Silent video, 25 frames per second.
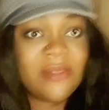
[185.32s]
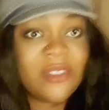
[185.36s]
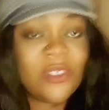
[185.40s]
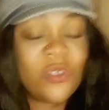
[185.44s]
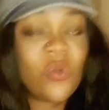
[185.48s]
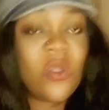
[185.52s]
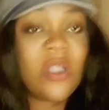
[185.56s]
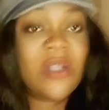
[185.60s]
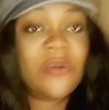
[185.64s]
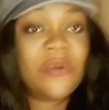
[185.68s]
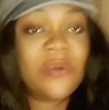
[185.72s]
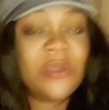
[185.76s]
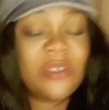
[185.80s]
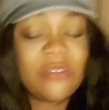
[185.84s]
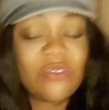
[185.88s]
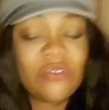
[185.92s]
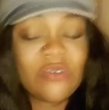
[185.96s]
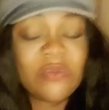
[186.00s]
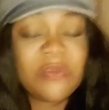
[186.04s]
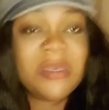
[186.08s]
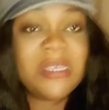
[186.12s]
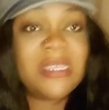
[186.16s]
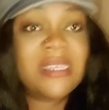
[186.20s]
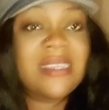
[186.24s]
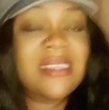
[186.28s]
You are going
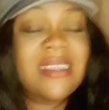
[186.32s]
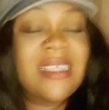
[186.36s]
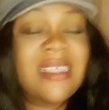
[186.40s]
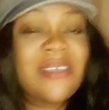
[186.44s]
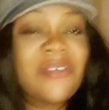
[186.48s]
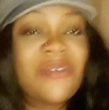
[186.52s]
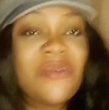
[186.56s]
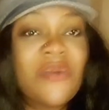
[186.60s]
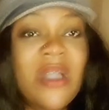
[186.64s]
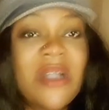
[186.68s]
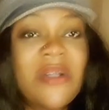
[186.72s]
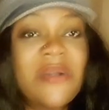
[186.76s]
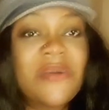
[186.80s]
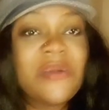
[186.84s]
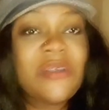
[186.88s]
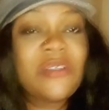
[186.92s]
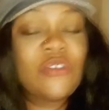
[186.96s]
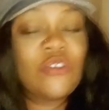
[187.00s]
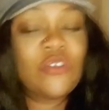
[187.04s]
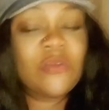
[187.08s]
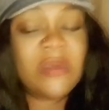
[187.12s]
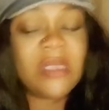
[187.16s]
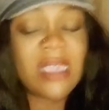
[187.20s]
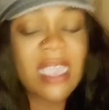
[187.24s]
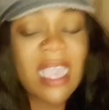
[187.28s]
to
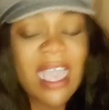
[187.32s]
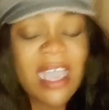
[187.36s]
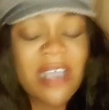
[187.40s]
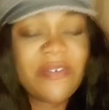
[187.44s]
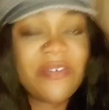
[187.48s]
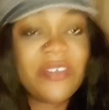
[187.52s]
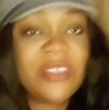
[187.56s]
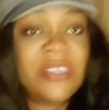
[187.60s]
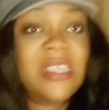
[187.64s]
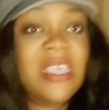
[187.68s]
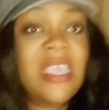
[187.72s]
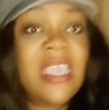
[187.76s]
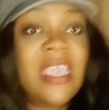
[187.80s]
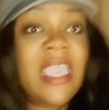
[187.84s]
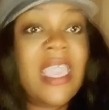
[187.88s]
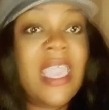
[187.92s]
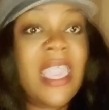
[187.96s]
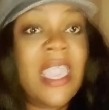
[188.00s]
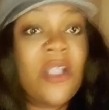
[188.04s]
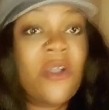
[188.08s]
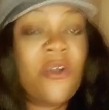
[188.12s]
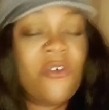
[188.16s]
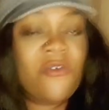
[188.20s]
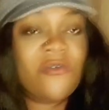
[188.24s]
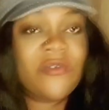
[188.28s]
be having
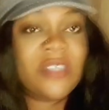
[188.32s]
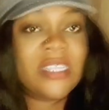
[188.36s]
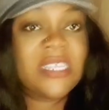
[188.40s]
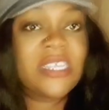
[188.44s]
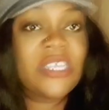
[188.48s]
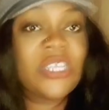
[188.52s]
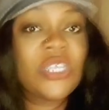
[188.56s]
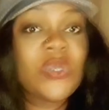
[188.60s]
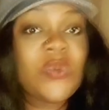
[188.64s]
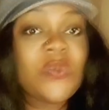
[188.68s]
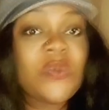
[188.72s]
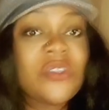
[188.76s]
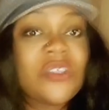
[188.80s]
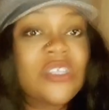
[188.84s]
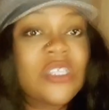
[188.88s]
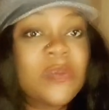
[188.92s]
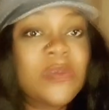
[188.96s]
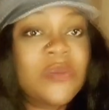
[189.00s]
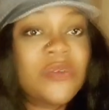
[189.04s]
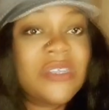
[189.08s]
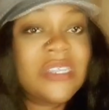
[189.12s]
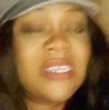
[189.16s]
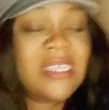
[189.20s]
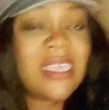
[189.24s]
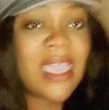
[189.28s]
a conversation with your
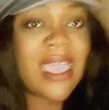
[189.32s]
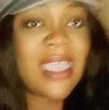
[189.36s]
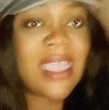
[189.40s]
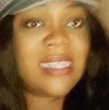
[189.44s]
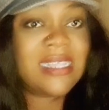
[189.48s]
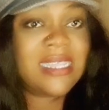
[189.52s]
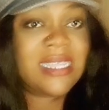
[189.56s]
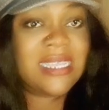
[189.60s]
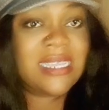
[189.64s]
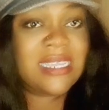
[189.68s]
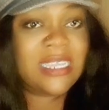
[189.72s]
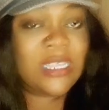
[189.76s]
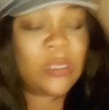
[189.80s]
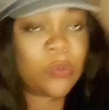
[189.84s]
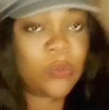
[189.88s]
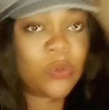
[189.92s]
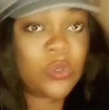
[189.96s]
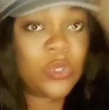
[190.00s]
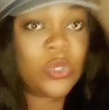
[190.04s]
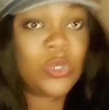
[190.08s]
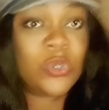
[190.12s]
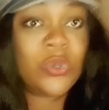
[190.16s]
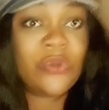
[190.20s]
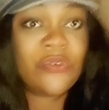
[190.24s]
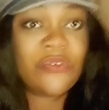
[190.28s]
spirit guides in the
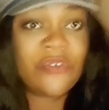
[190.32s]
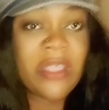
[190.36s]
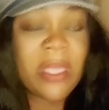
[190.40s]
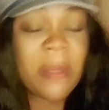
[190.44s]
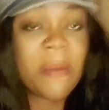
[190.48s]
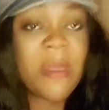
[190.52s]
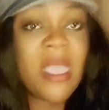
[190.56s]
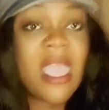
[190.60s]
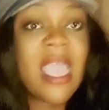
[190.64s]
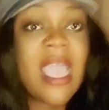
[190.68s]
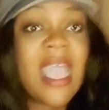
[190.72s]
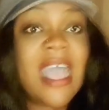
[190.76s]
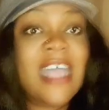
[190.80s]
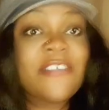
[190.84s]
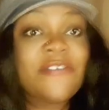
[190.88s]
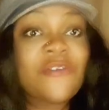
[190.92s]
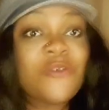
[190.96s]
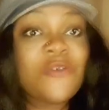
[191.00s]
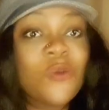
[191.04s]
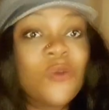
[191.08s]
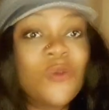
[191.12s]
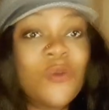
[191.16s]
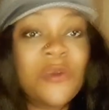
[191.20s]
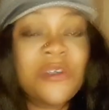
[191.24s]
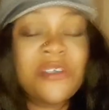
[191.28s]
spiritual realm
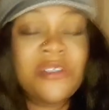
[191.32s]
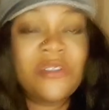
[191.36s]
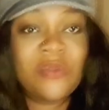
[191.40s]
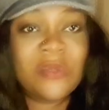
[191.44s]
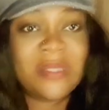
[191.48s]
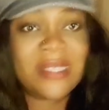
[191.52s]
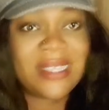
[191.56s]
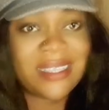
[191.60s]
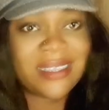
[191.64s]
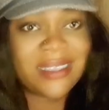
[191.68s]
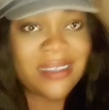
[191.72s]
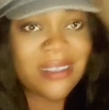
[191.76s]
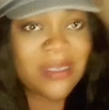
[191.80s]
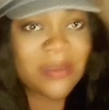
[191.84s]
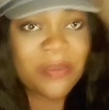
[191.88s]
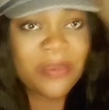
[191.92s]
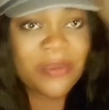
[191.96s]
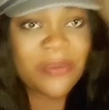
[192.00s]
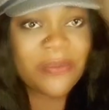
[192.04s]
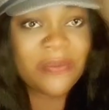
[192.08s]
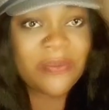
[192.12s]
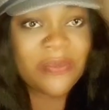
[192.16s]
as you're going to sleep.